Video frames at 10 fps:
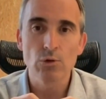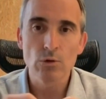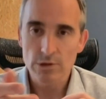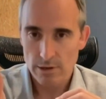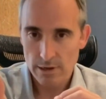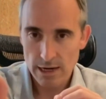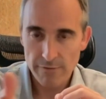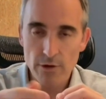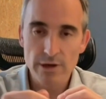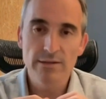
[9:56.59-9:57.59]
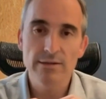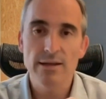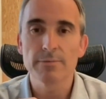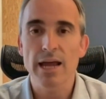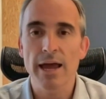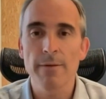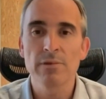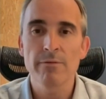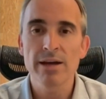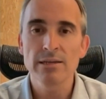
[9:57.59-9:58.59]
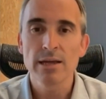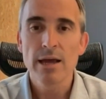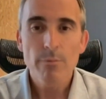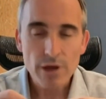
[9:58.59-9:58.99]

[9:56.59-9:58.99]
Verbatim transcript: tools, like for instance, Eptabase,